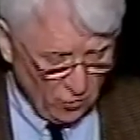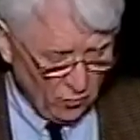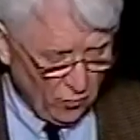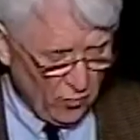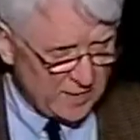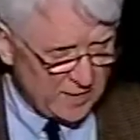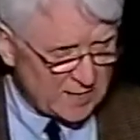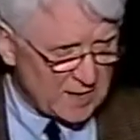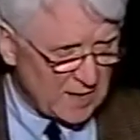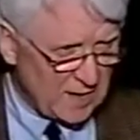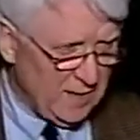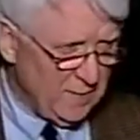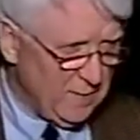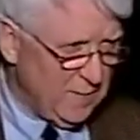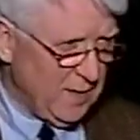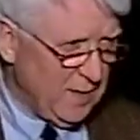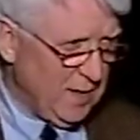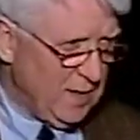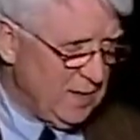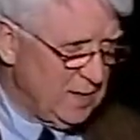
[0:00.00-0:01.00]
one
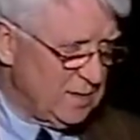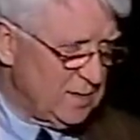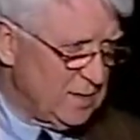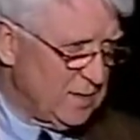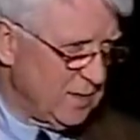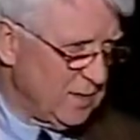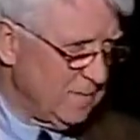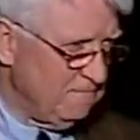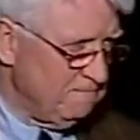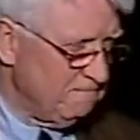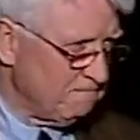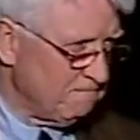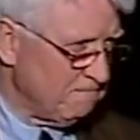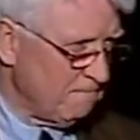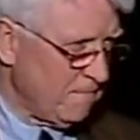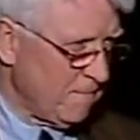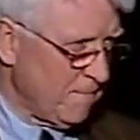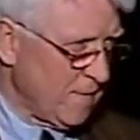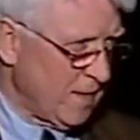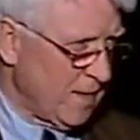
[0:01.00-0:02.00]
time Ed
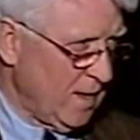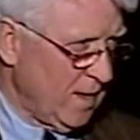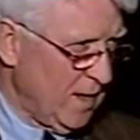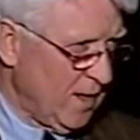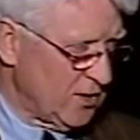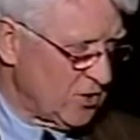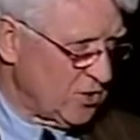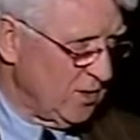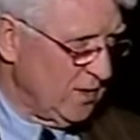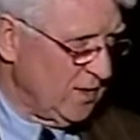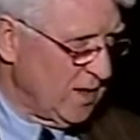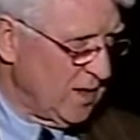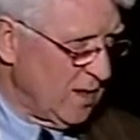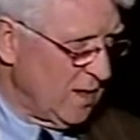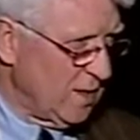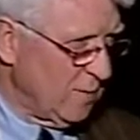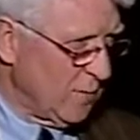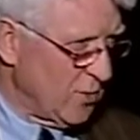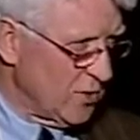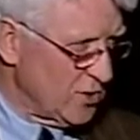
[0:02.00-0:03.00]
actually did
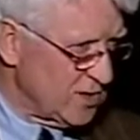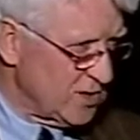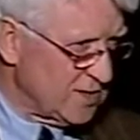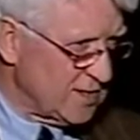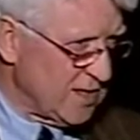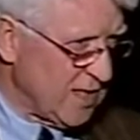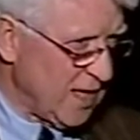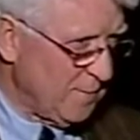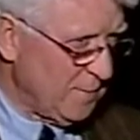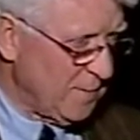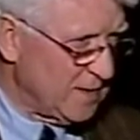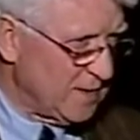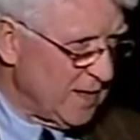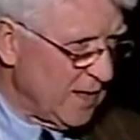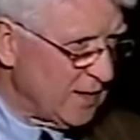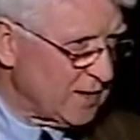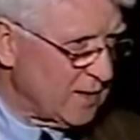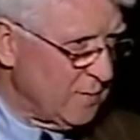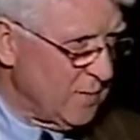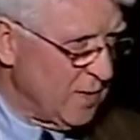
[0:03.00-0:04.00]
an emergency
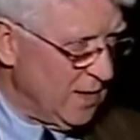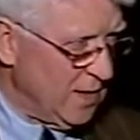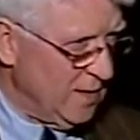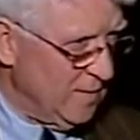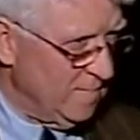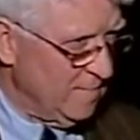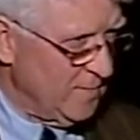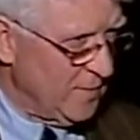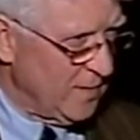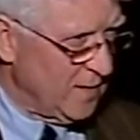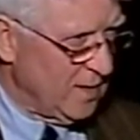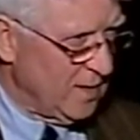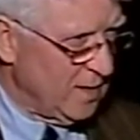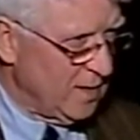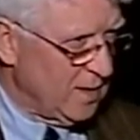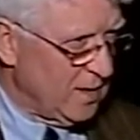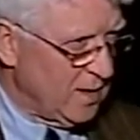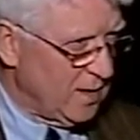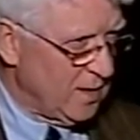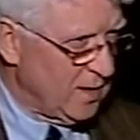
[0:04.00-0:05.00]
appendectomy
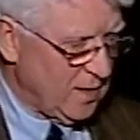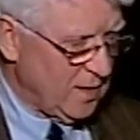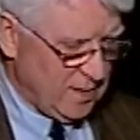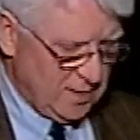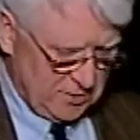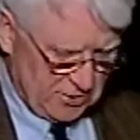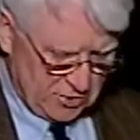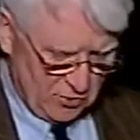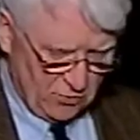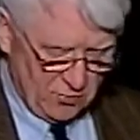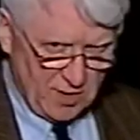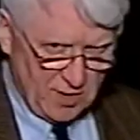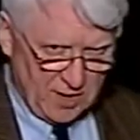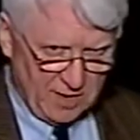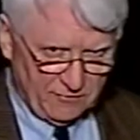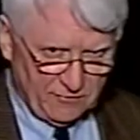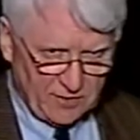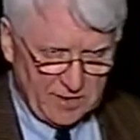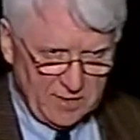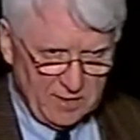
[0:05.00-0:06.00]
on a student
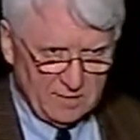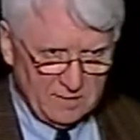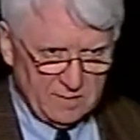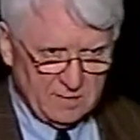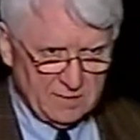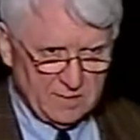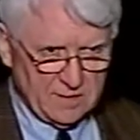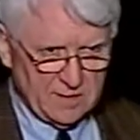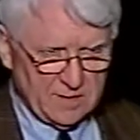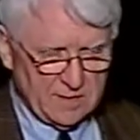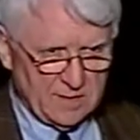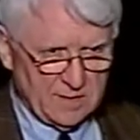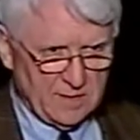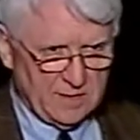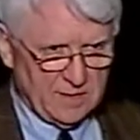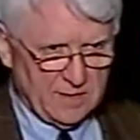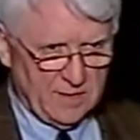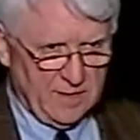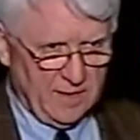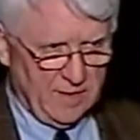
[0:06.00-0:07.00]
athlete.
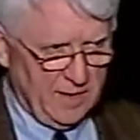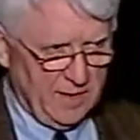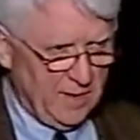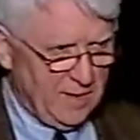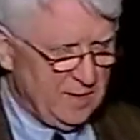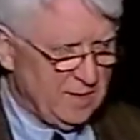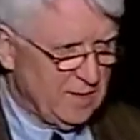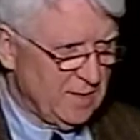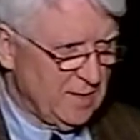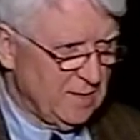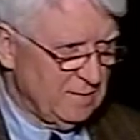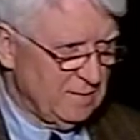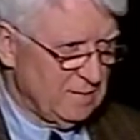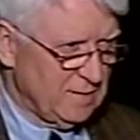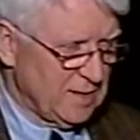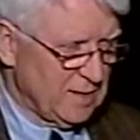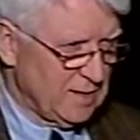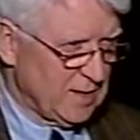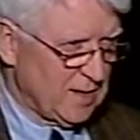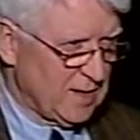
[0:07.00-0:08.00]
Ed,
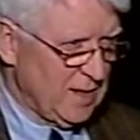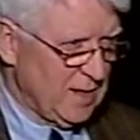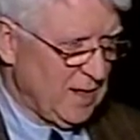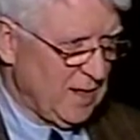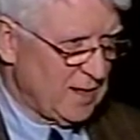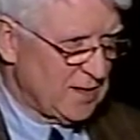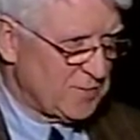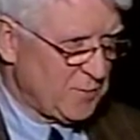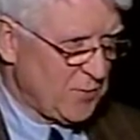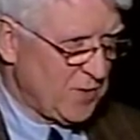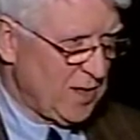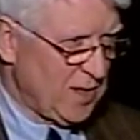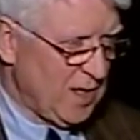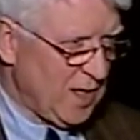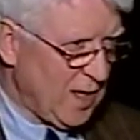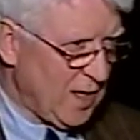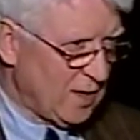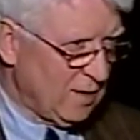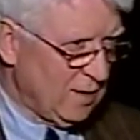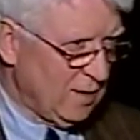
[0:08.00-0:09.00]
the kid had a sprained
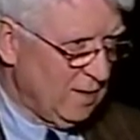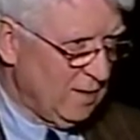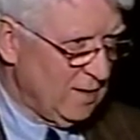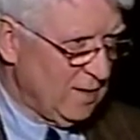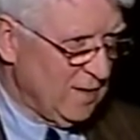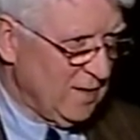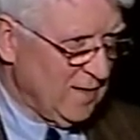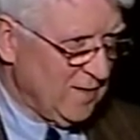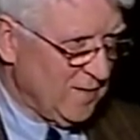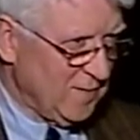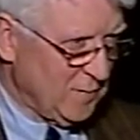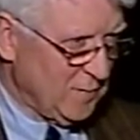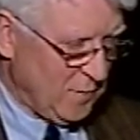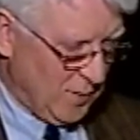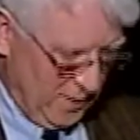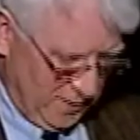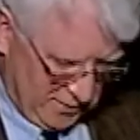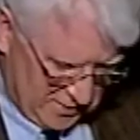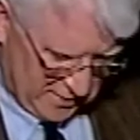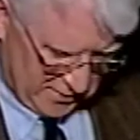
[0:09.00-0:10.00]
ankle, but